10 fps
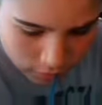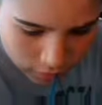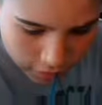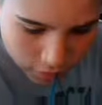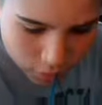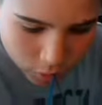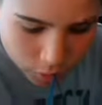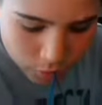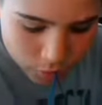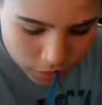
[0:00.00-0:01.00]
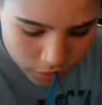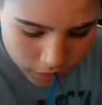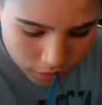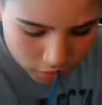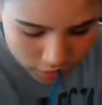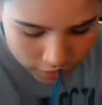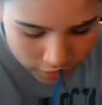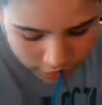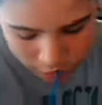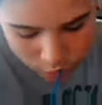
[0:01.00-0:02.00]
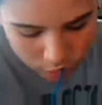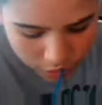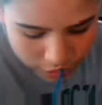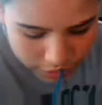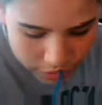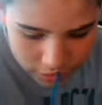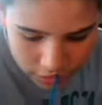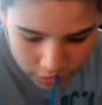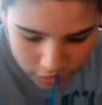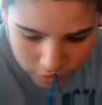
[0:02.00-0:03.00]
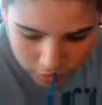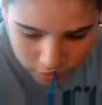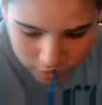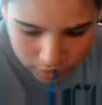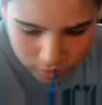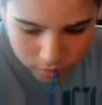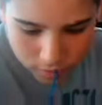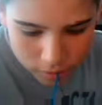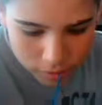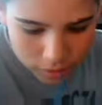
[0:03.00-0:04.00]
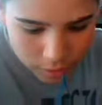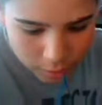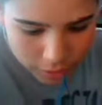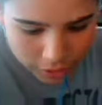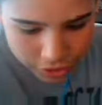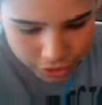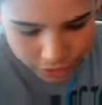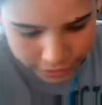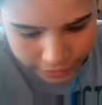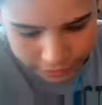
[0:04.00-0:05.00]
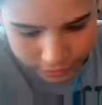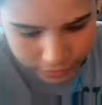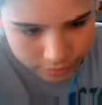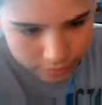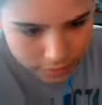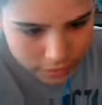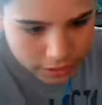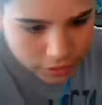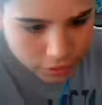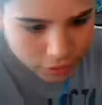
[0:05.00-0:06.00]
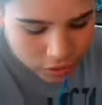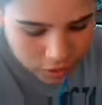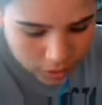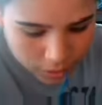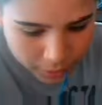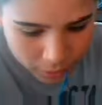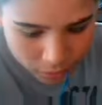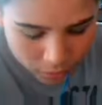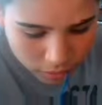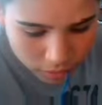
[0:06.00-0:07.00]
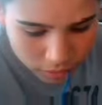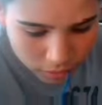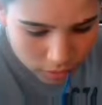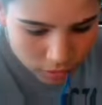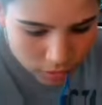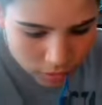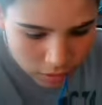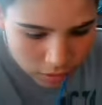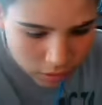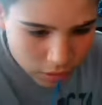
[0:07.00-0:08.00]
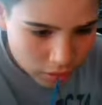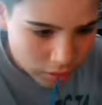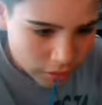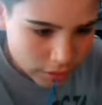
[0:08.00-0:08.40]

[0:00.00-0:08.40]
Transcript: like two like night like 200 or I'm willing to trade it's either for the summit or or